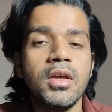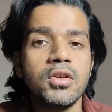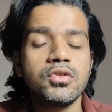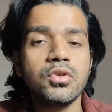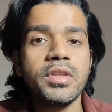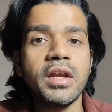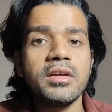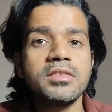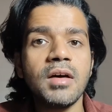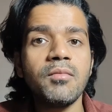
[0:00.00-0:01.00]
So there are
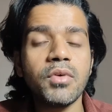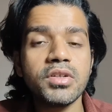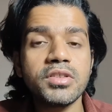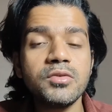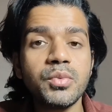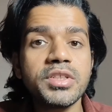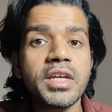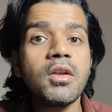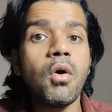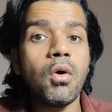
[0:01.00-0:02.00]
some versions which
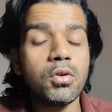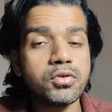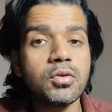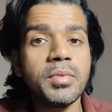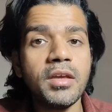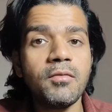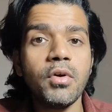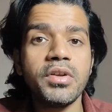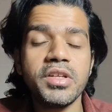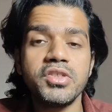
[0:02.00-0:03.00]
can also be for
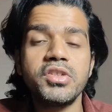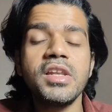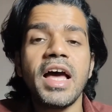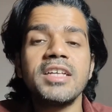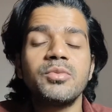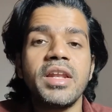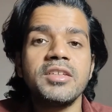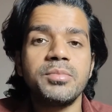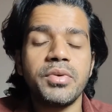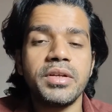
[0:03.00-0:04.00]
digital as well as
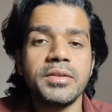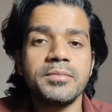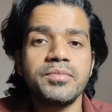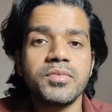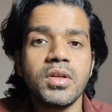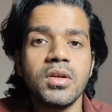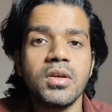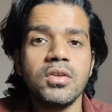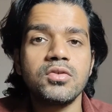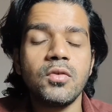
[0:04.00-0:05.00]
print.
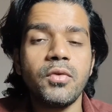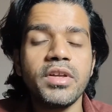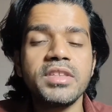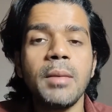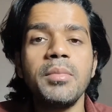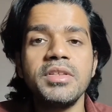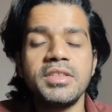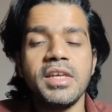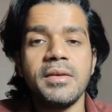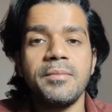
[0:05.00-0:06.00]
So for example,
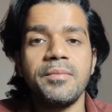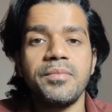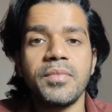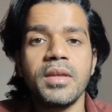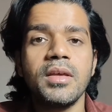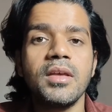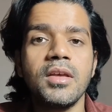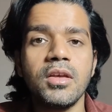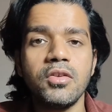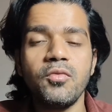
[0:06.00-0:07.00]
say
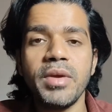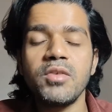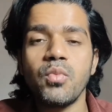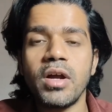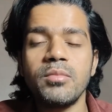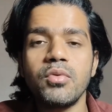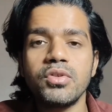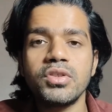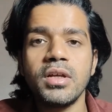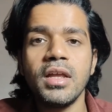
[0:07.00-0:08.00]
you've made one
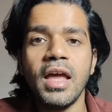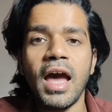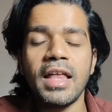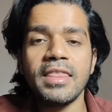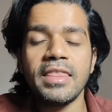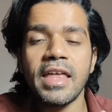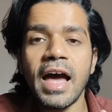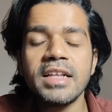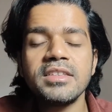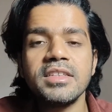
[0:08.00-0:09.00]
brochure and
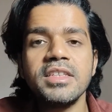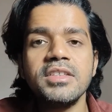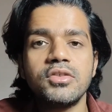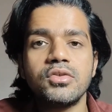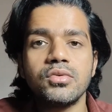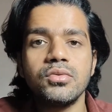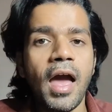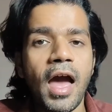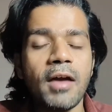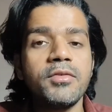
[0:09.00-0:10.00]
that needs to
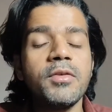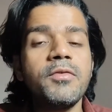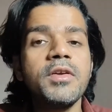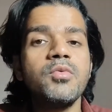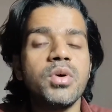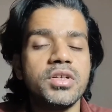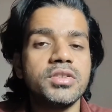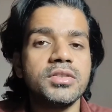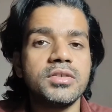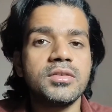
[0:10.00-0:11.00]
have different
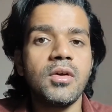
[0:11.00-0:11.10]
versions.